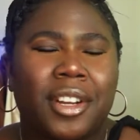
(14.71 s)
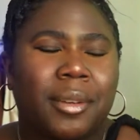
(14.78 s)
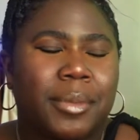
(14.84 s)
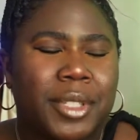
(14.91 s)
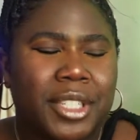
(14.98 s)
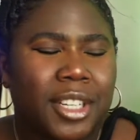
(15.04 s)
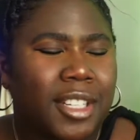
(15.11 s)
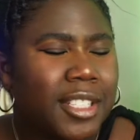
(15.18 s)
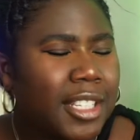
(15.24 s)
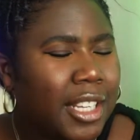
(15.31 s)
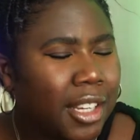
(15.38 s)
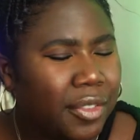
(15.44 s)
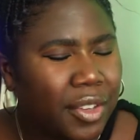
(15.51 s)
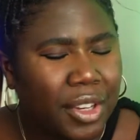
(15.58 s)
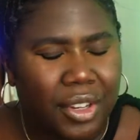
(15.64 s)
I'm Ashanti.
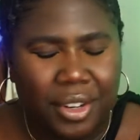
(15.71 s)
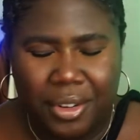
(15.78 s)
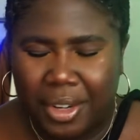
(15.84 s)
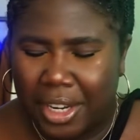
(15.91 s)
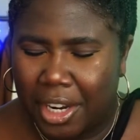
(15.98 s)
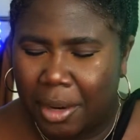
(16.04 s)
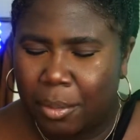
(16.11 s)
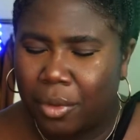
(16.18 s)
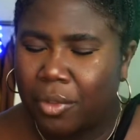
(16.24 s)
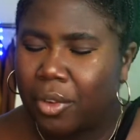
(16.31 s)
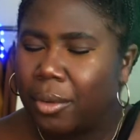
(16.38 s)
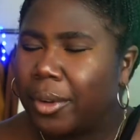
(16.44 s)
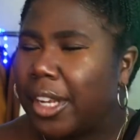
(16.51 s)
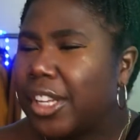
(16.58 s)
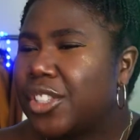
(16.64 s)
If you're new here, before
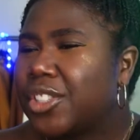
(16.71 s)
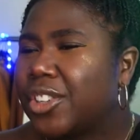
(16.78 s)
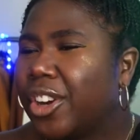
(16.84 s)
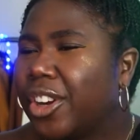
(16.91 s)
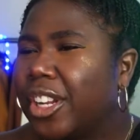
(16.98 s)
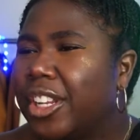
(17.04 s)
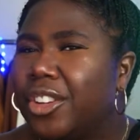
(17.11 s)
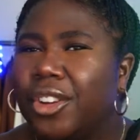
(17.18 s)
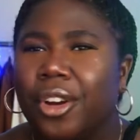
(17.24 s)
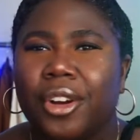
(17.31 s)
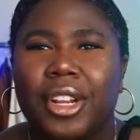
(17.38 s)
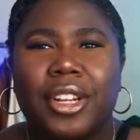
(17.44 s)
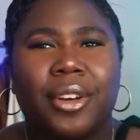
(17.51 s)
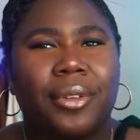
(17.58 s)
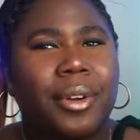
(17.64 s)
we get started, you
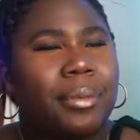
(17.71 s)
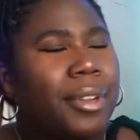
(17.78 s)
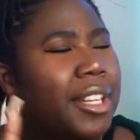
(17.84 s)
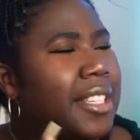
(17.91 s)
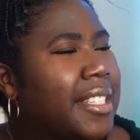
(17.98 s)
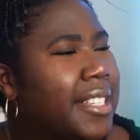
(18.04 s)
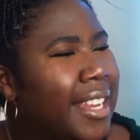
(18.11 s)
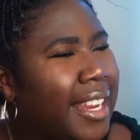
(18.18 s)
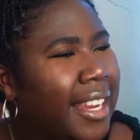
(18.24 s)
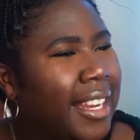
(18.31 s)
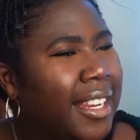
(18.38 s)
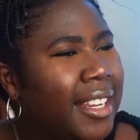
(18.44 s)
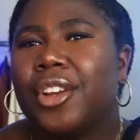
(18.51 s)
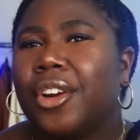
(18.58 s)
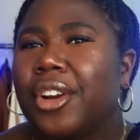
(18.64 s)
already know what I'm gonna
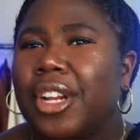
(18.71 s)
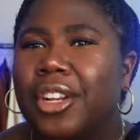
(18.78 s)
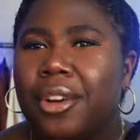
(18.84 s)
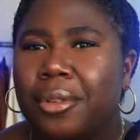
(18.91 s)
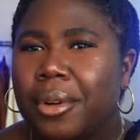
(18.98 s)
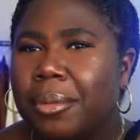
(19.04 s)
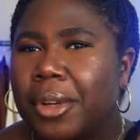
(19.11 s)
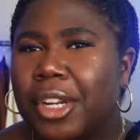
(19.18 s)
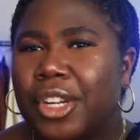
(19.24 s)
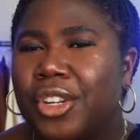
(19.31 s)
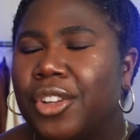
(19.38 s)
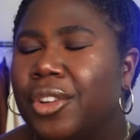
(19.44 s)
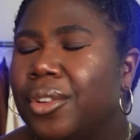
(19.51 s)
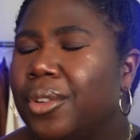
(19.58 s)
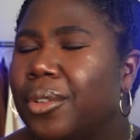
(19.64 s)
say, you already know what I'm gonna
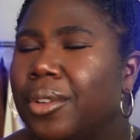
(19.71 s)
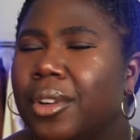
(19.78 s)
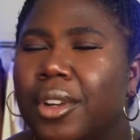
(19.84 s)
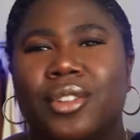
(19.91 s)
do.